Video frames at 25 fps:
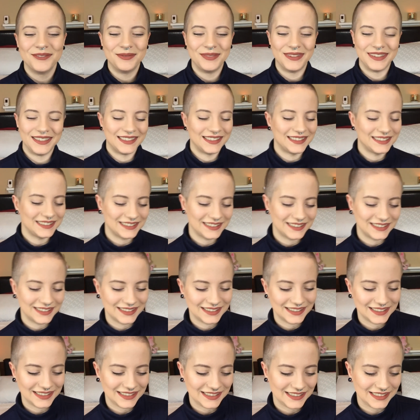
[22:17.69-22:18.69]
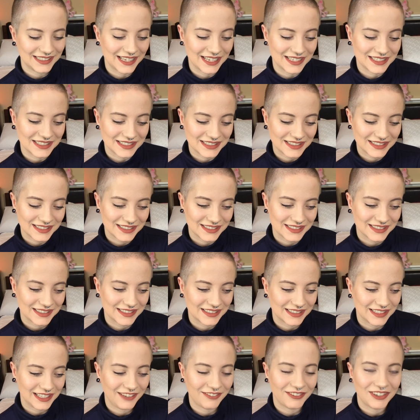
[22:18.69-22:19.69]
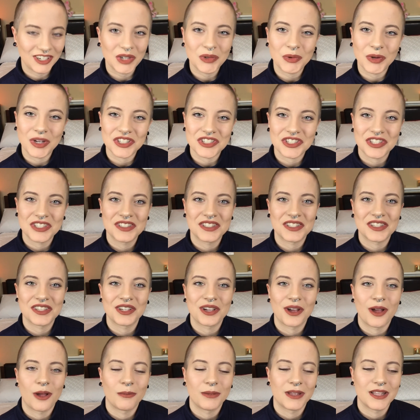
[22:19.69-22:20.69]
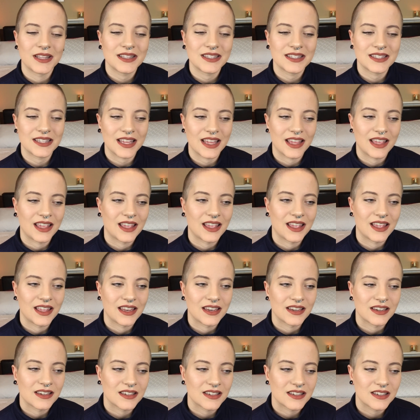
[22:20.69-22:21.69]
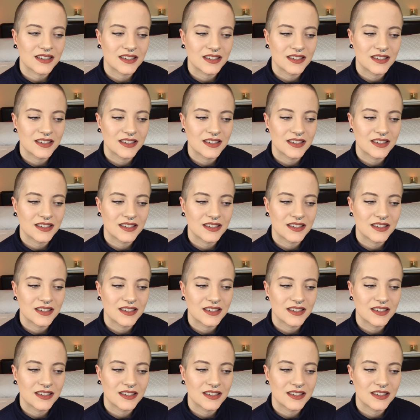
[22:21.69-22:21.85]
But yes, leave any questions in the comments, and